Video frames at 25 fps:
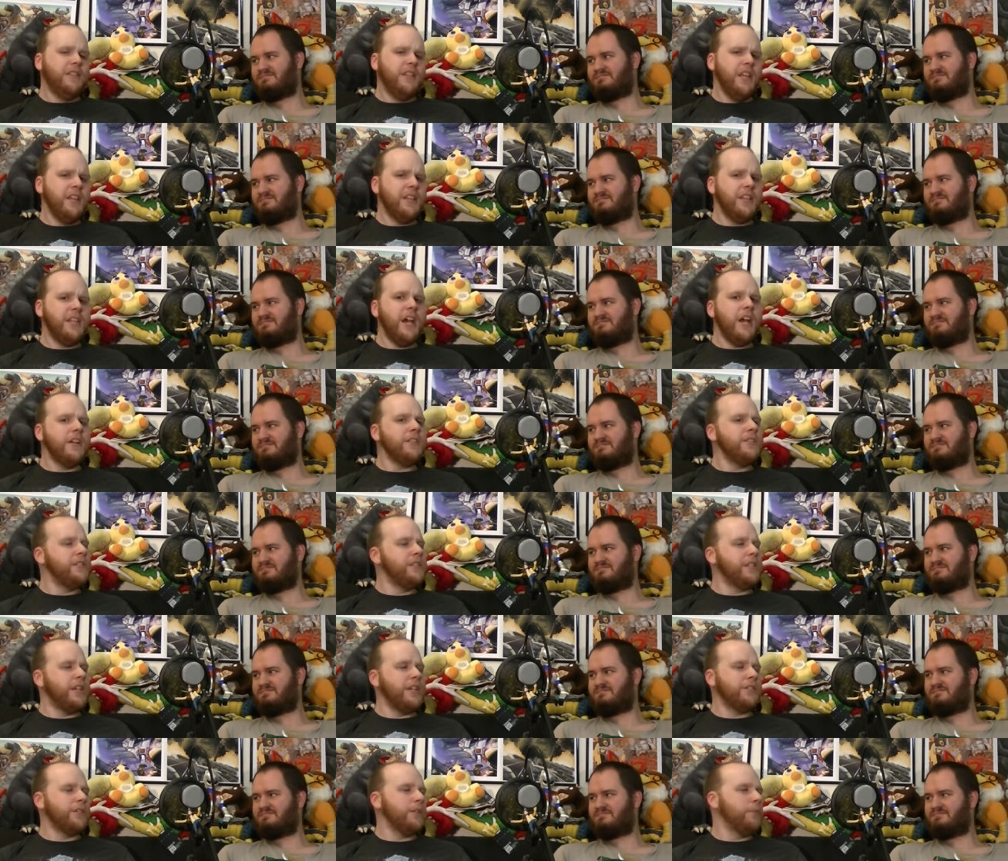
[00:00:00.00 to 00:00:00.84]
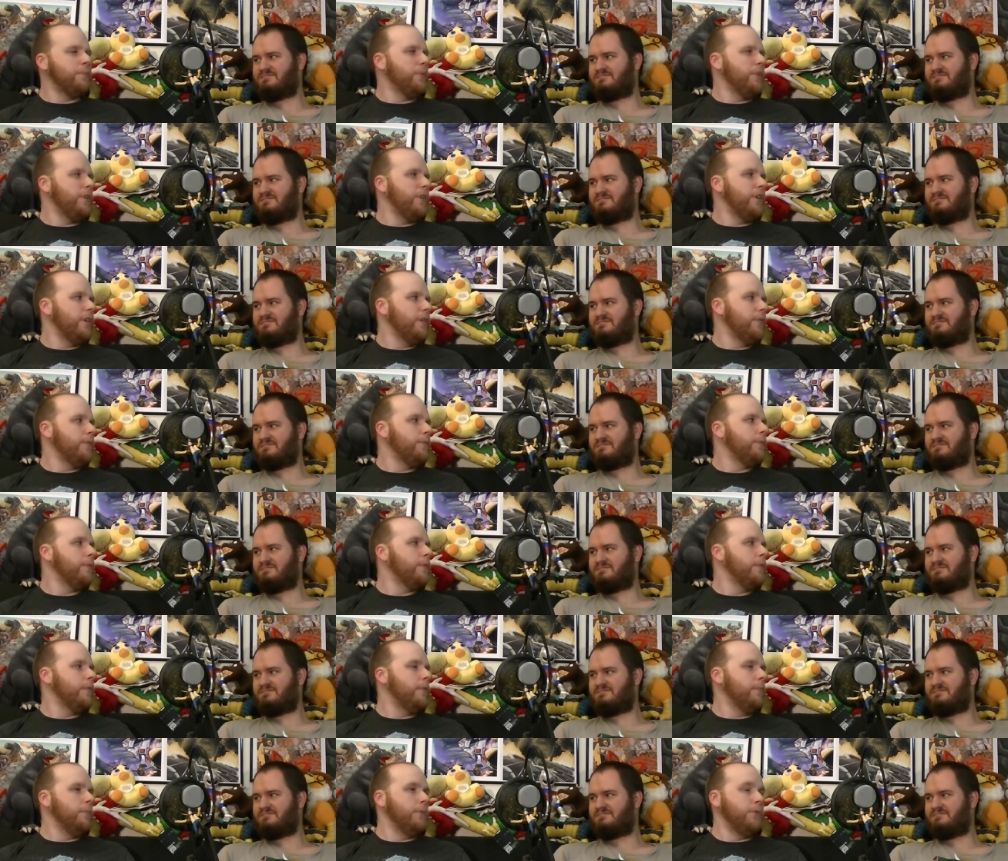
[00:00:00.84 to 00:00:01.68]
Speaker 1: think the acting's actually pretty good
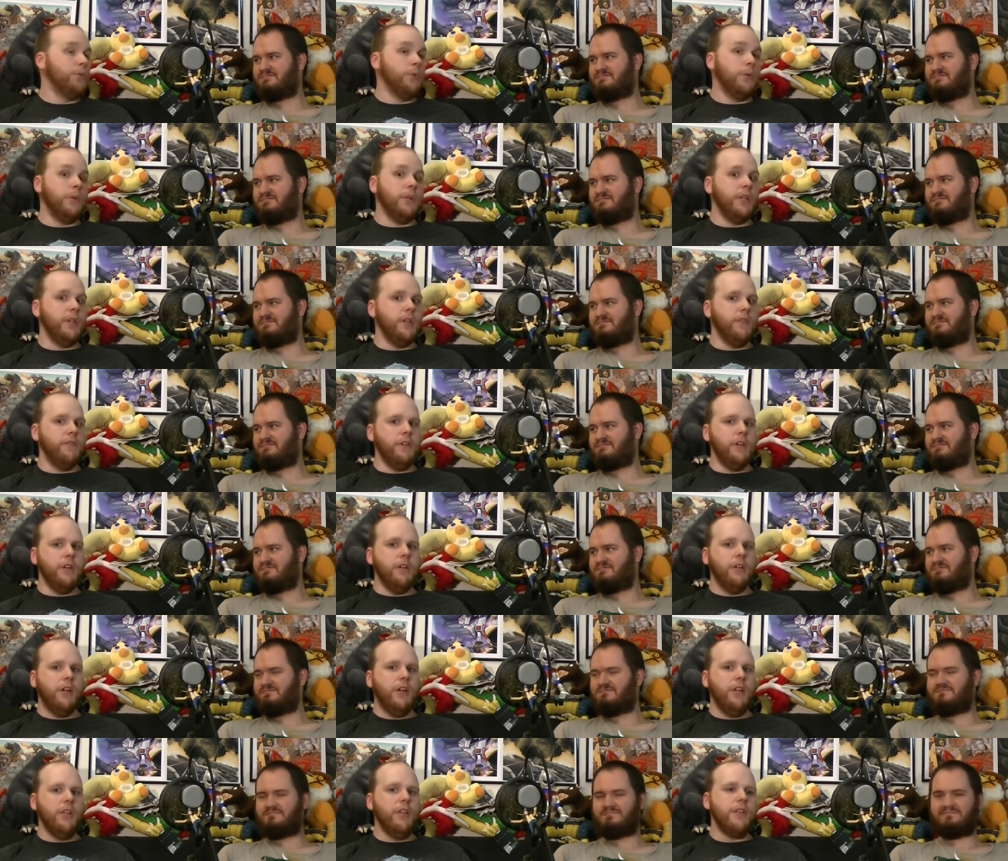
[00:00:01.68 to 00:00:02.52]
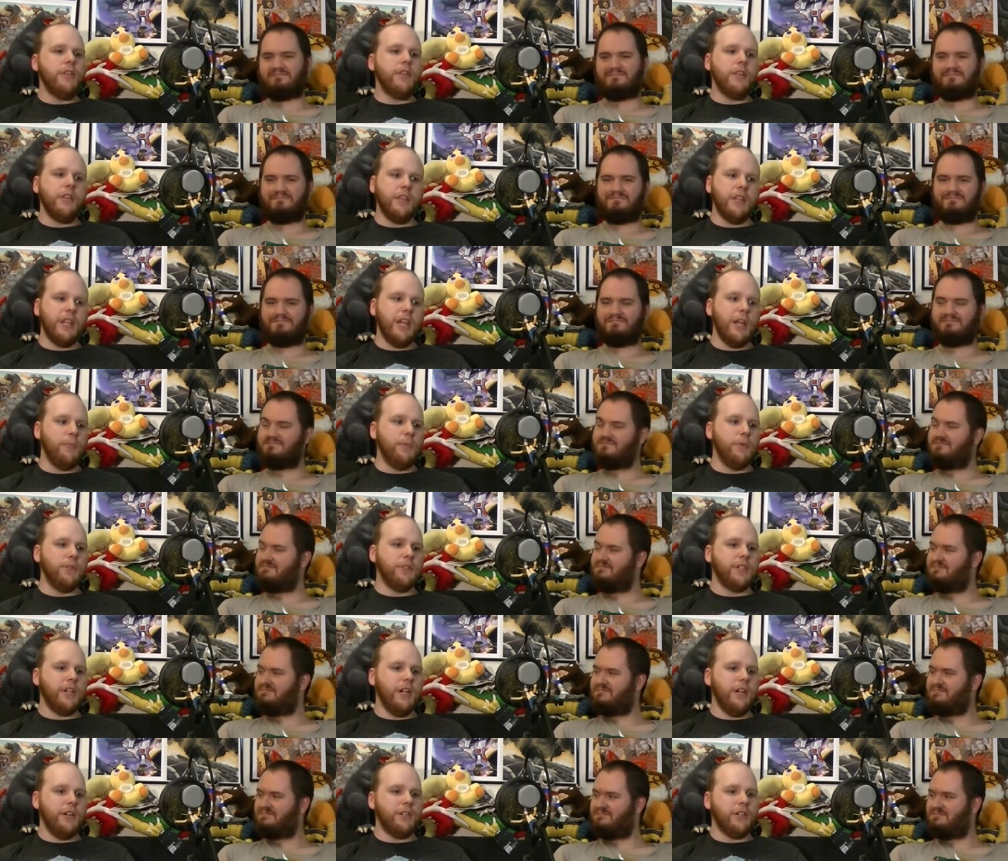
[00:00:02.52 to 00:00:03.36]
for the majority of it. Other than
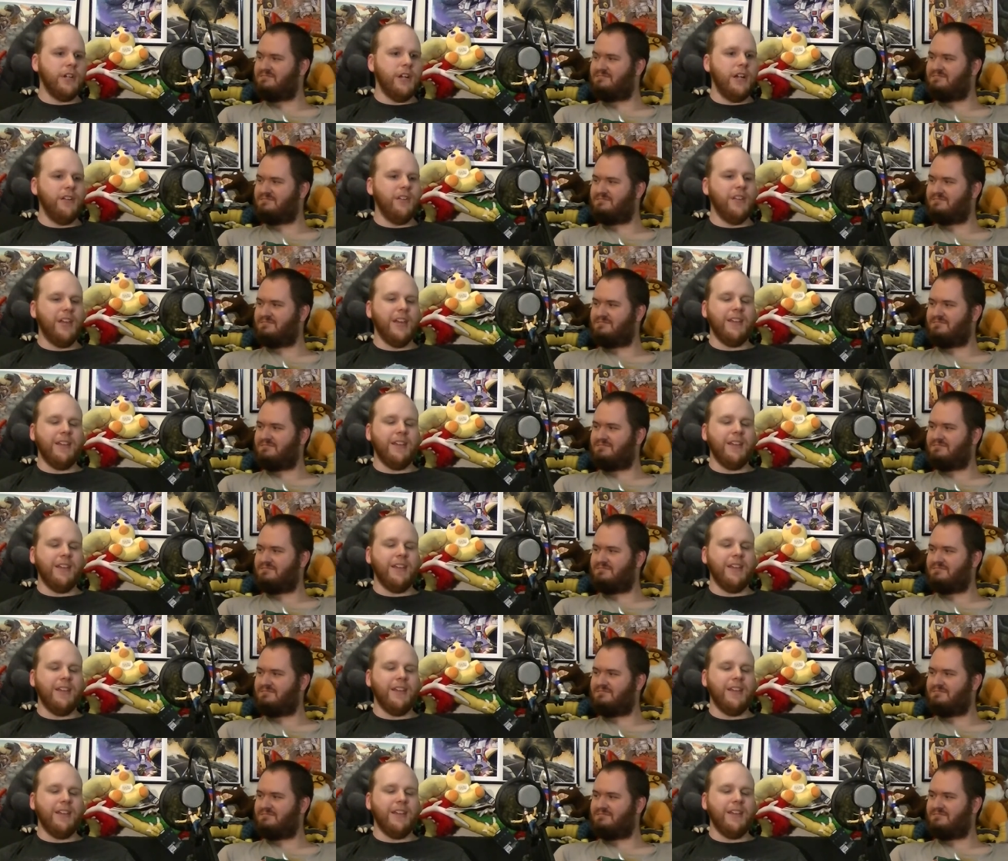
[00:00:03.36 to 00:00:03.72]
Lambert's character, I